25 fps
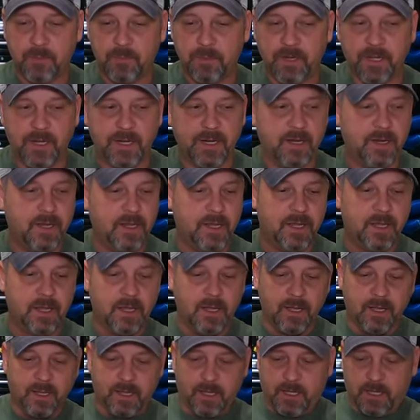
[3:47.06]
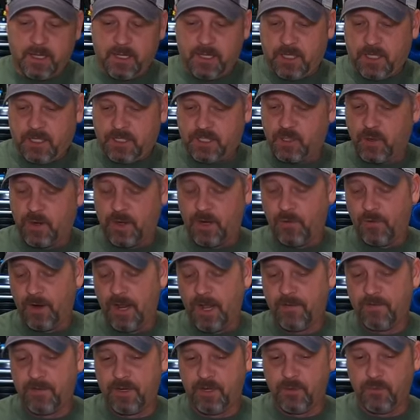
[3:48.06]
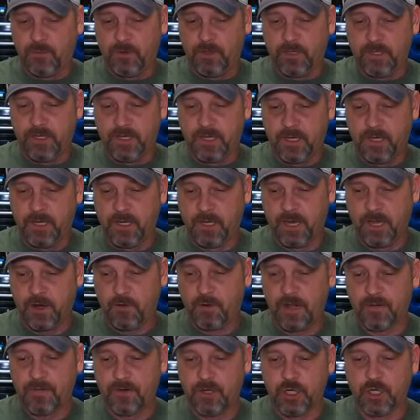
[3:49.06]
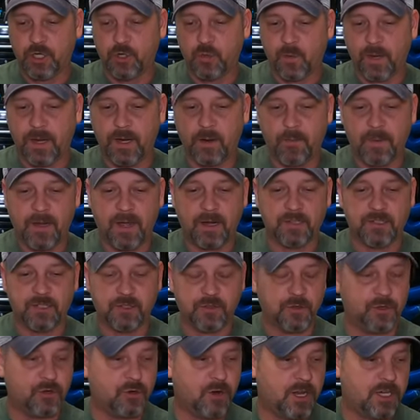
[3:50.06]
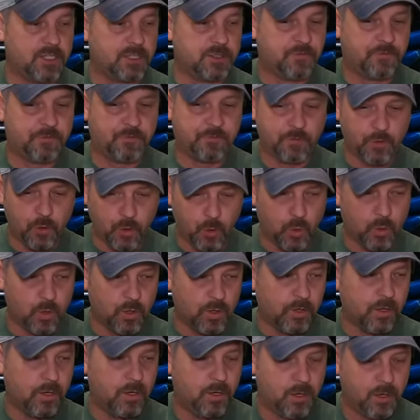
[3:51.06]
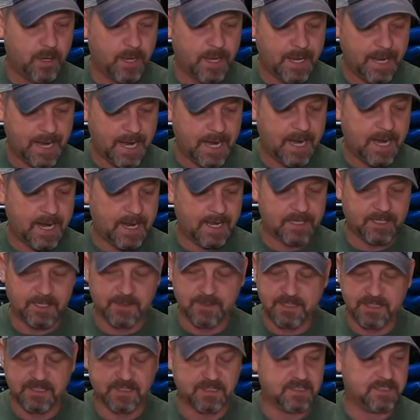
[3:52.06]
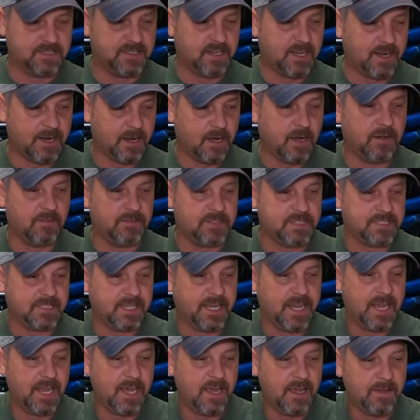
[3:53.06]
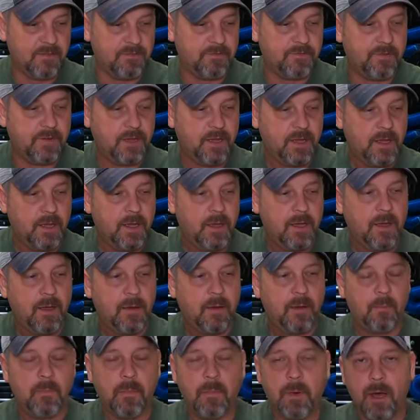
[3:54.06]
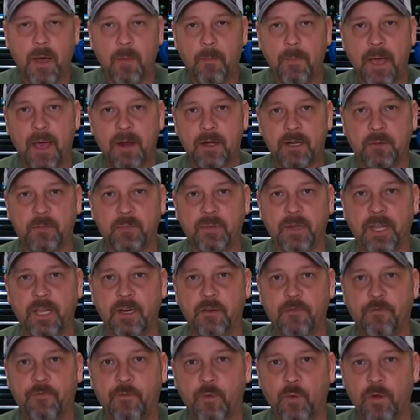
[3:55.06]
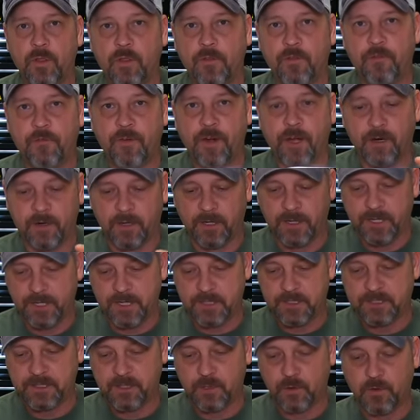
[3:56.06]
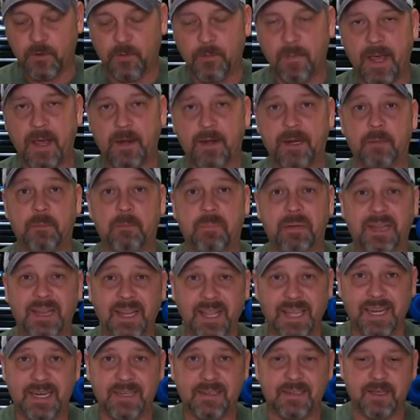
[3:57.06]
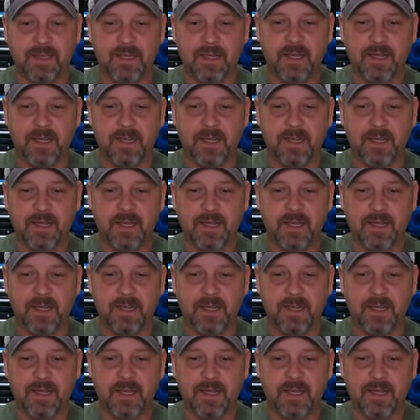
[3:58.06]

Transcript: plate. So I don't have any really, I don't have a good way to mount it to the garage floor. And this does not obviously have a mounting plate for the fairlead. So the mounting plate